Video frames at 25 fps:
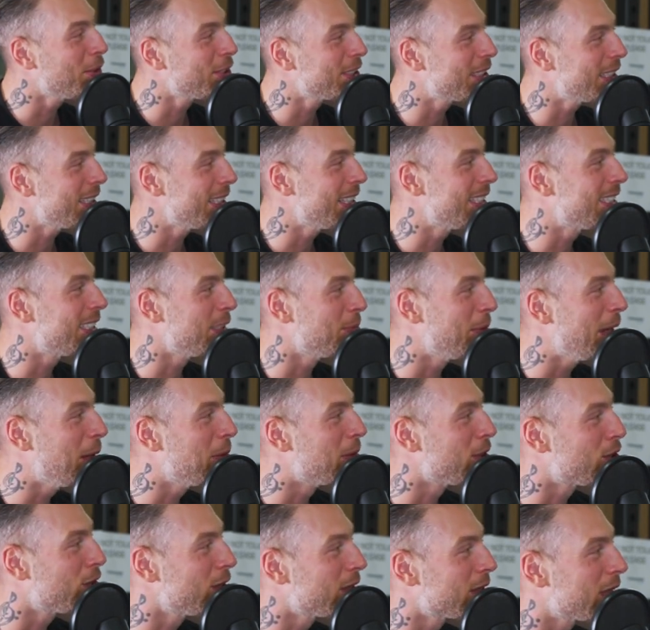There's the
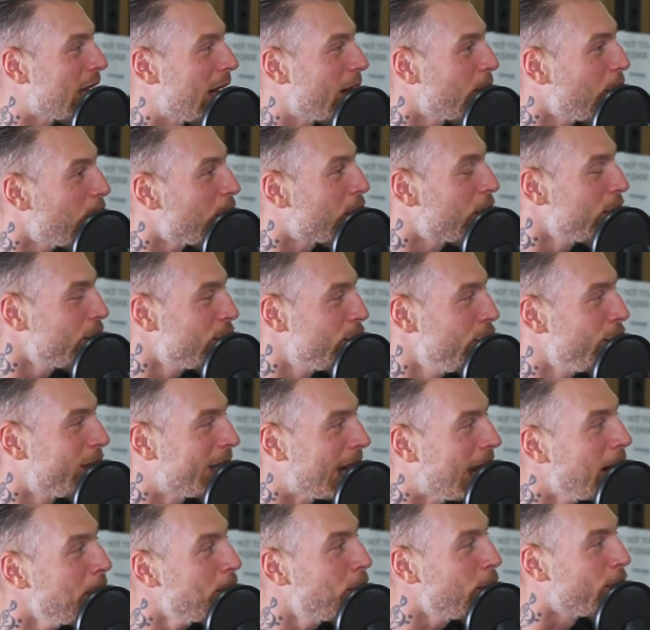meme. It's just like, well, because you
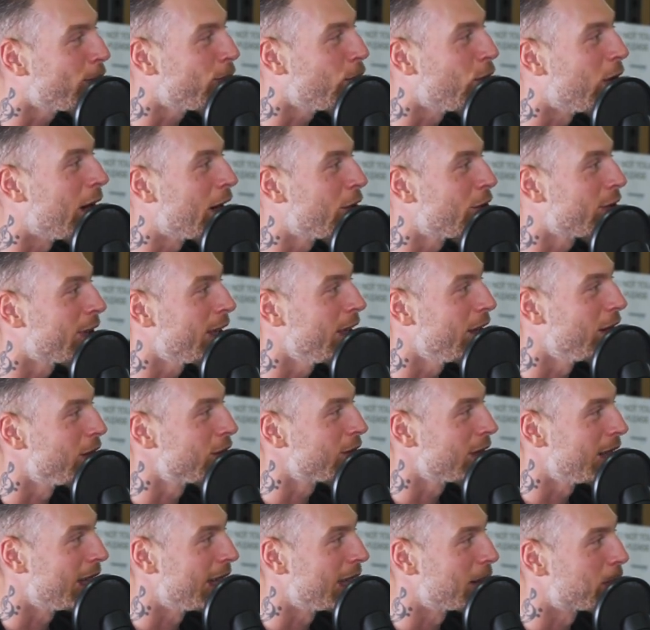can put 400
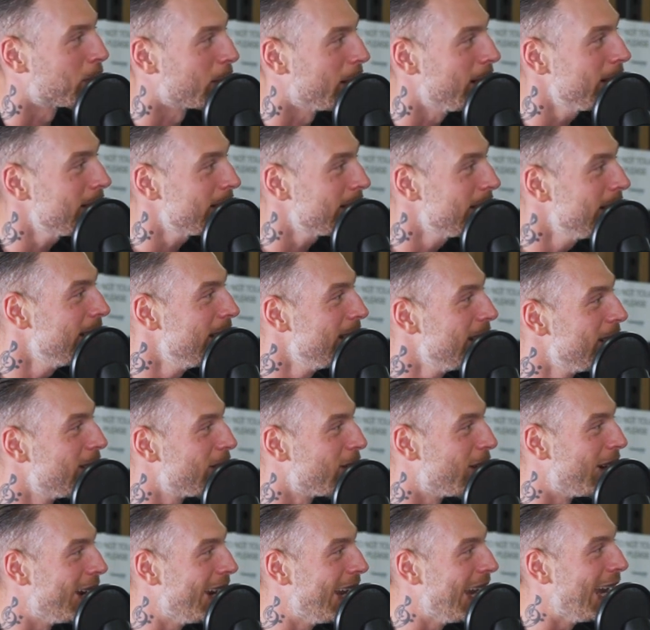kilos on a leg press,
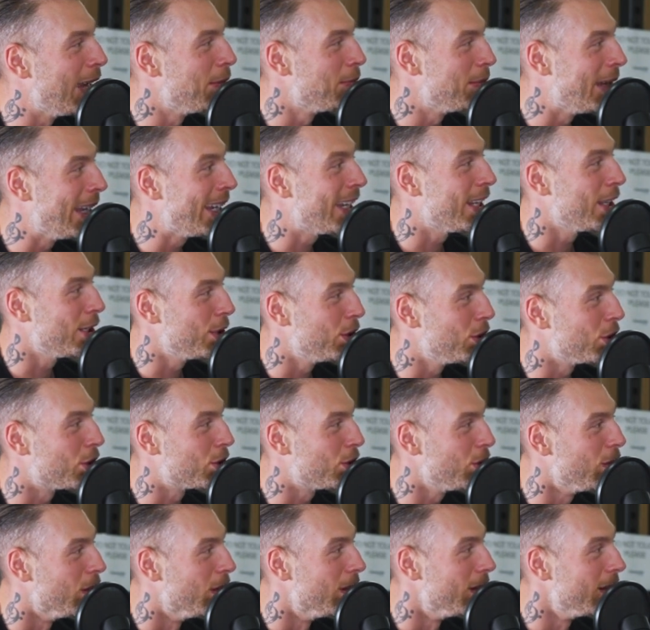right? And make it
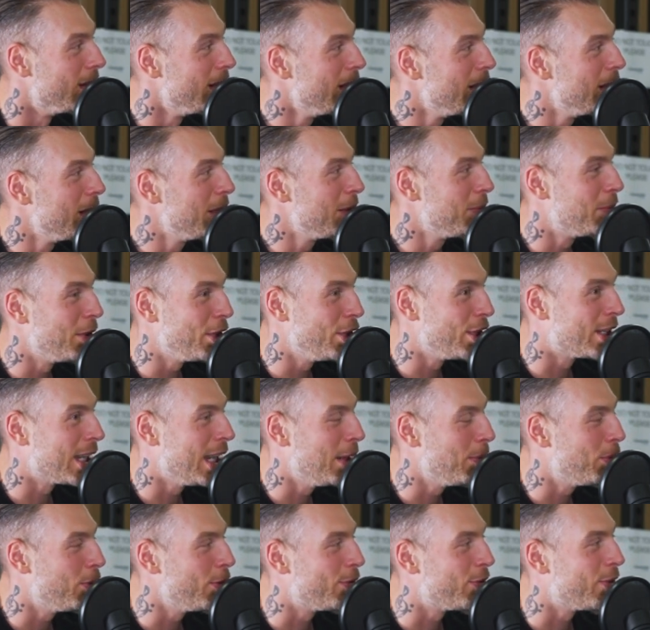look good. But you
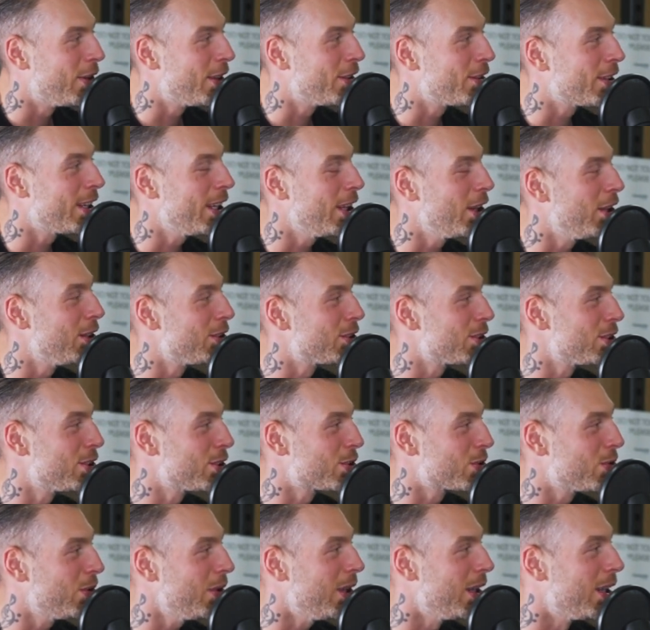can't put 400 kilos on
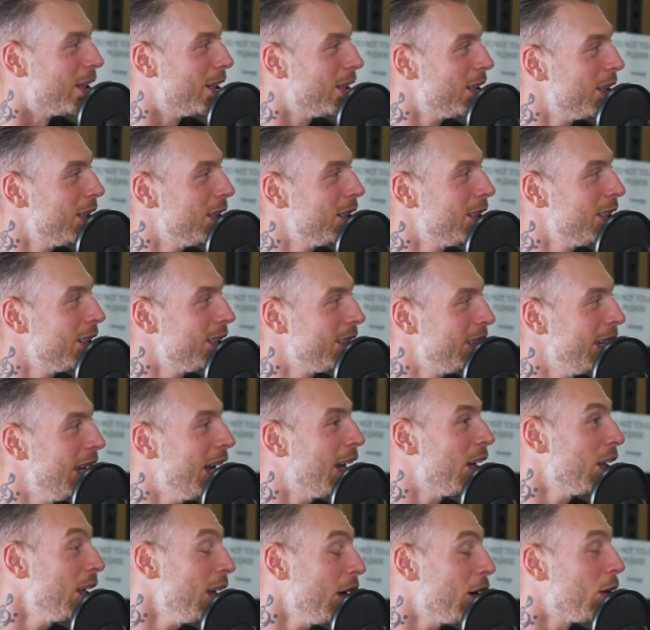the squat.
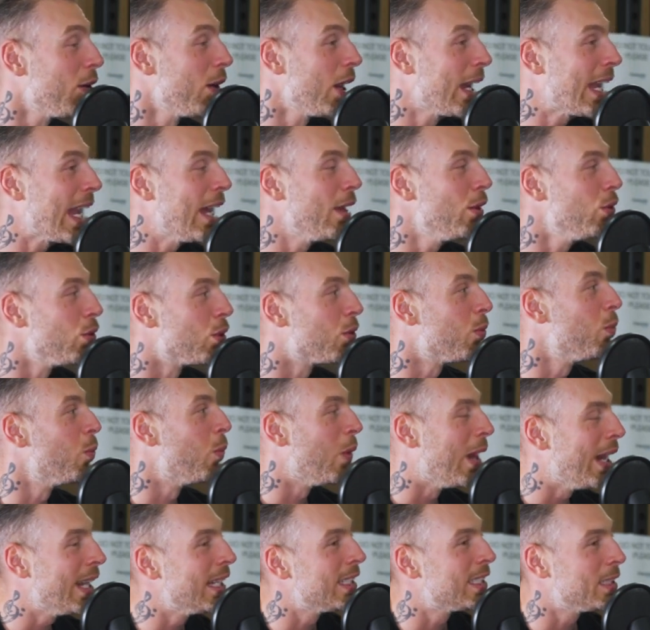Yeah. Okay. Look,
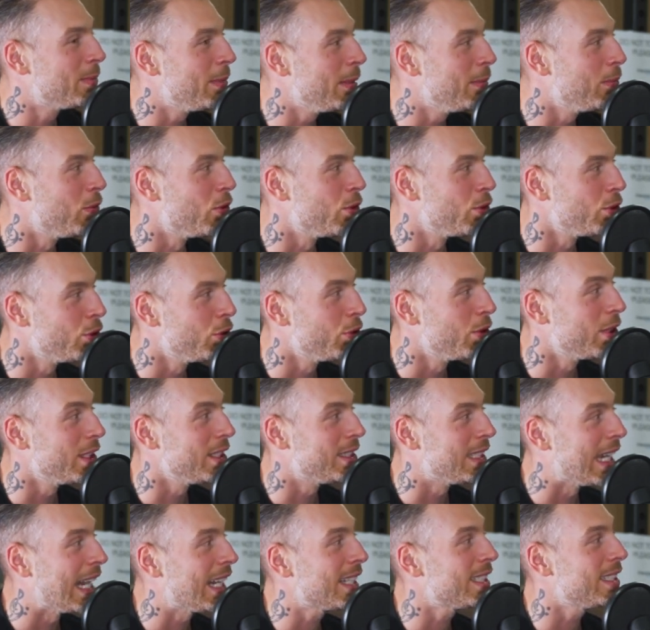one is a bit more
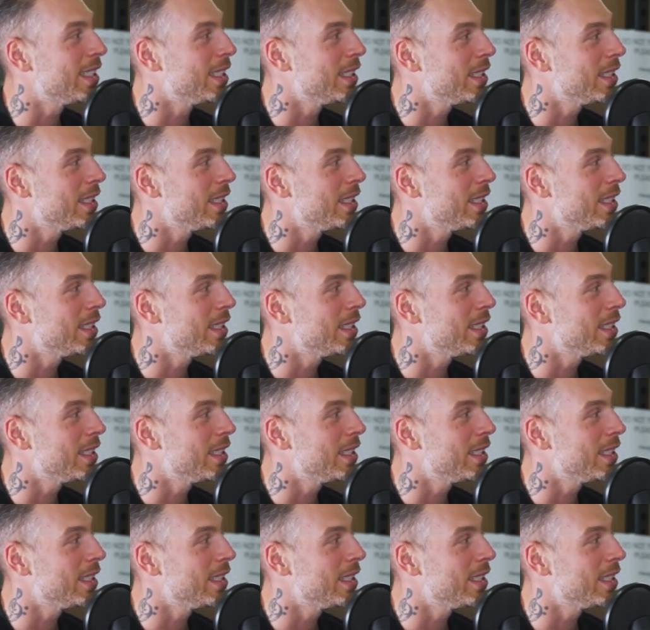neurally taxing.